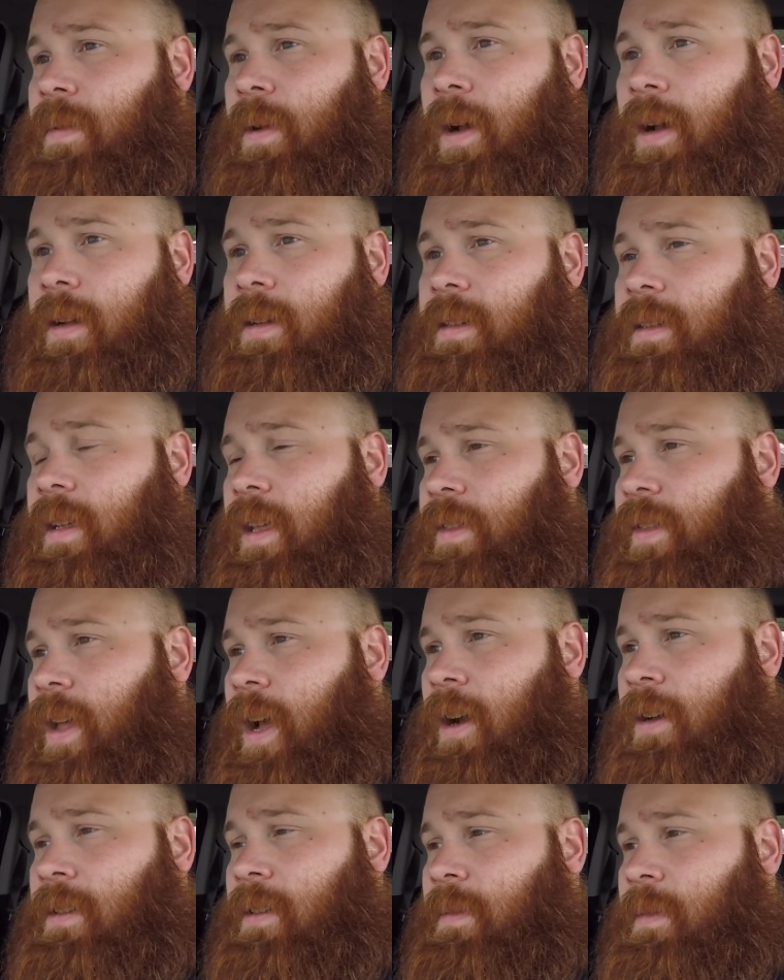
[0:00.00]

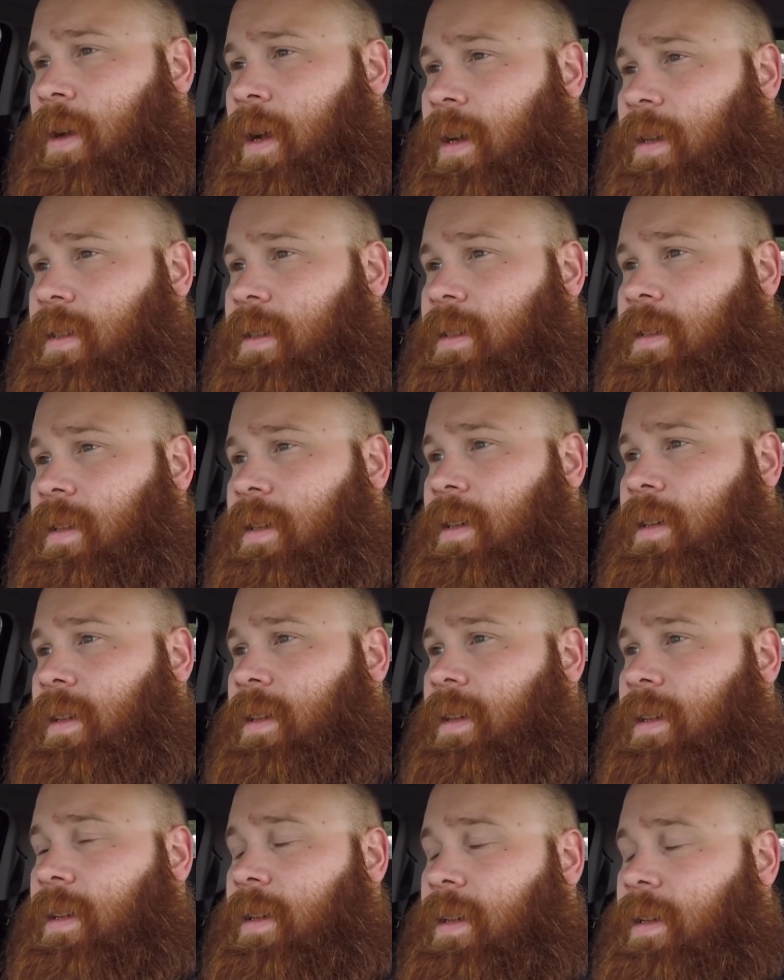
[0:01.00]
$1,000,
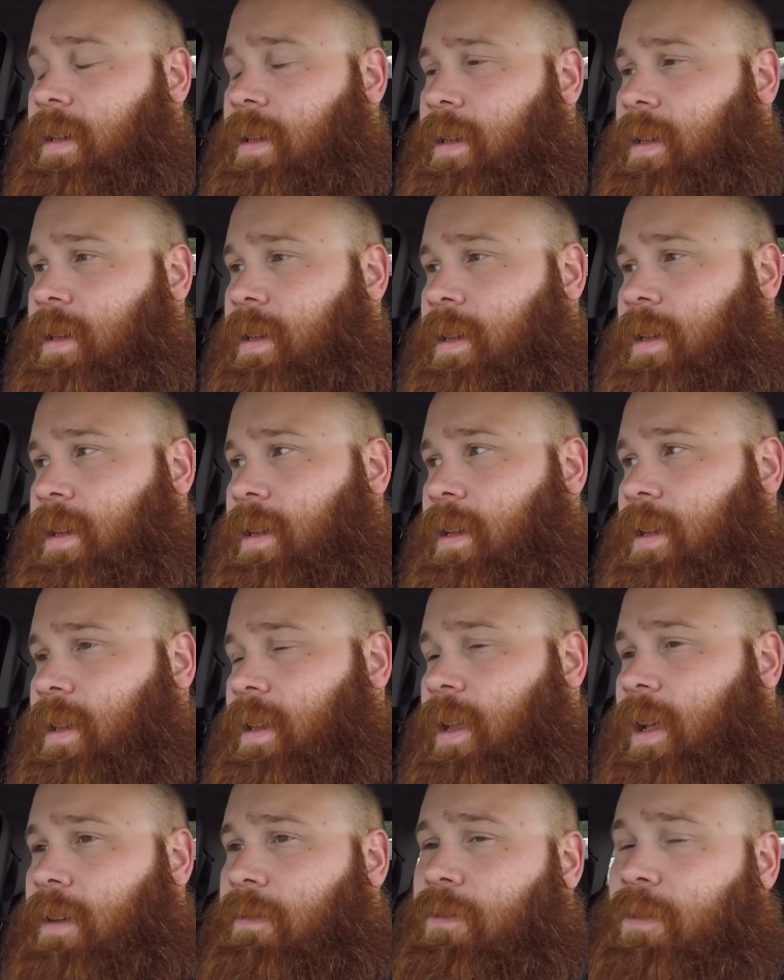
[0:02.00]

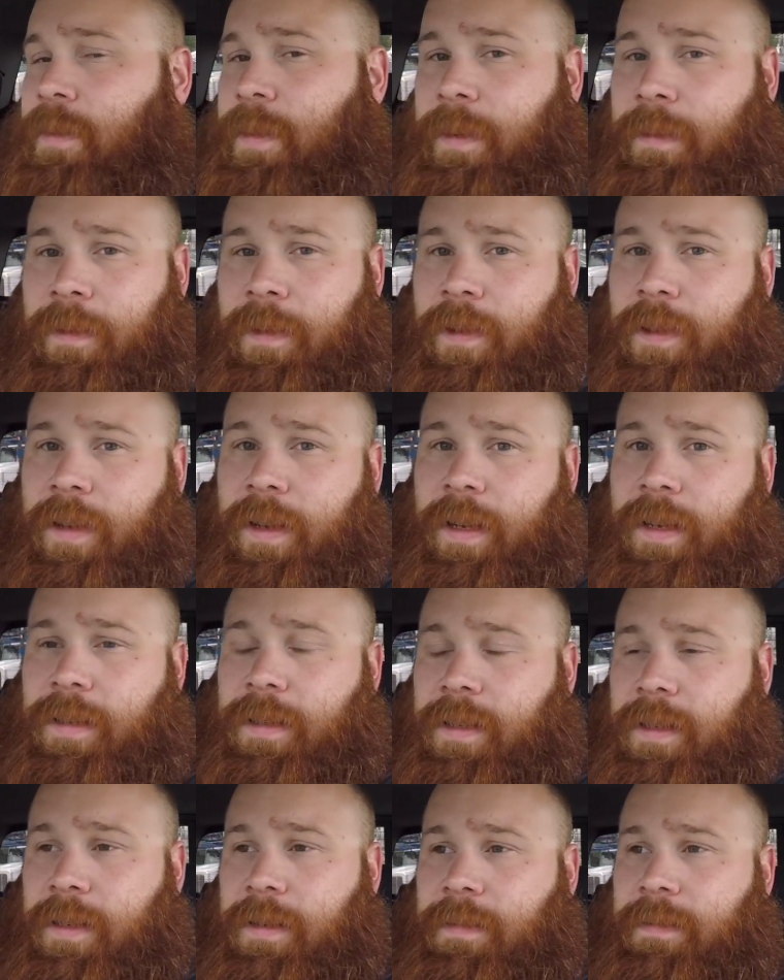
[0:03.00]
life would be really
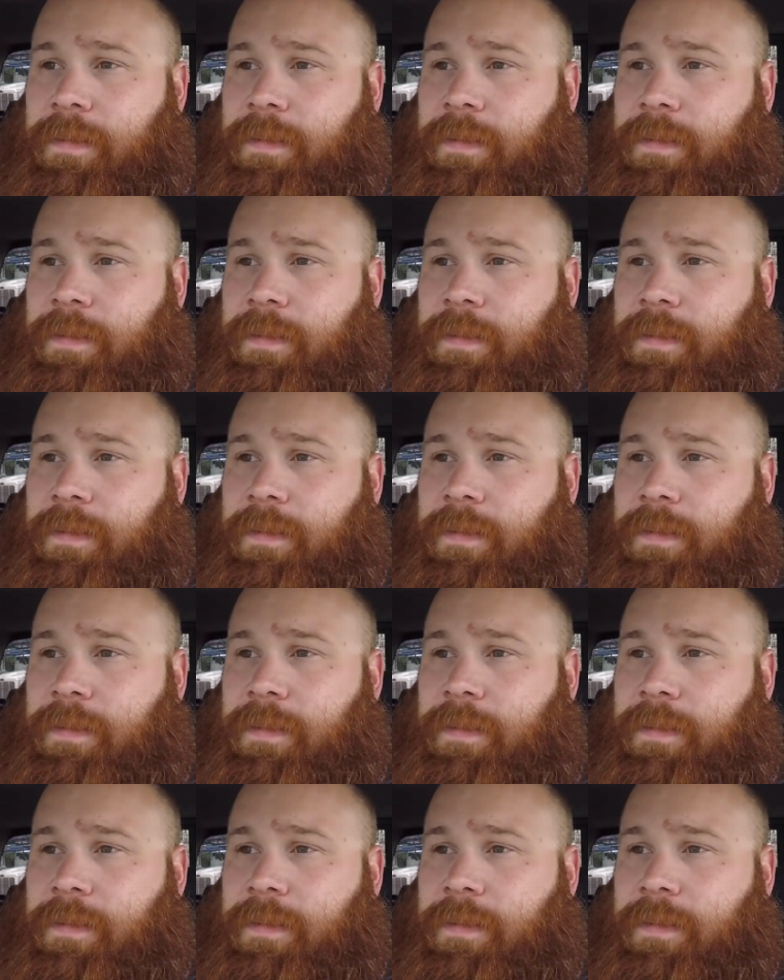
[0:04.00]
easy.